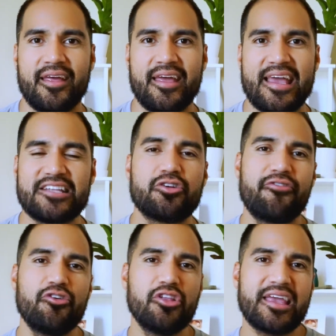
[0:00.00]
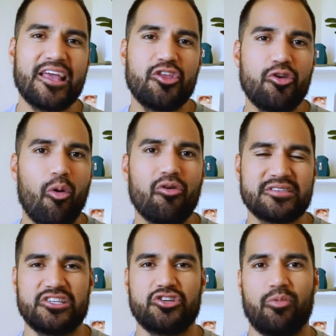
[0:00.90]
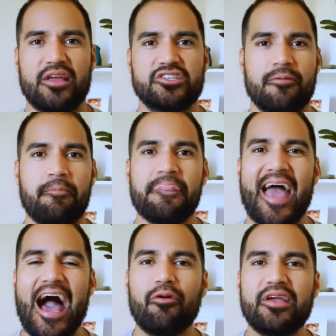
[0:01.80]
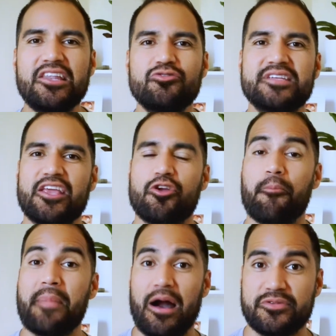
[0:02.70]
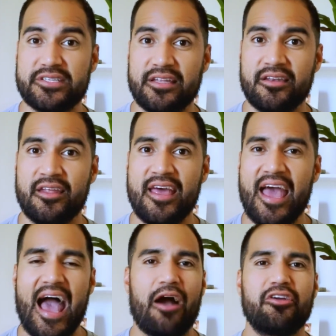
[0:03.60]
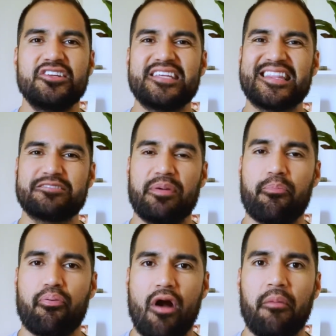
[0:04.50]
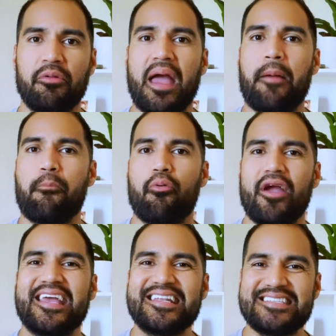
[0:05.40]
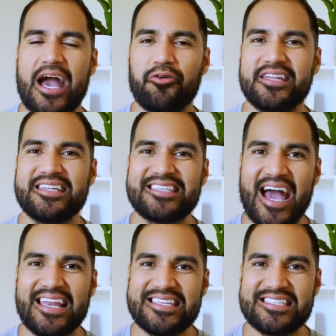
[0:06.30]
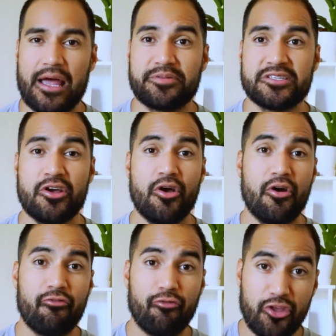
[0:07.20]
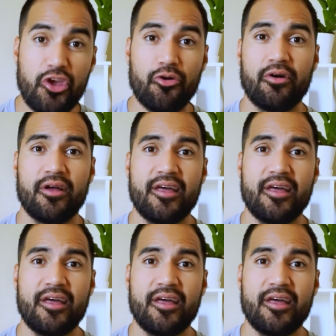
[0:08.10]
And so if you look at your situation, how can you take your mountain, how can you take this big problem and break it down into tiny steps for you?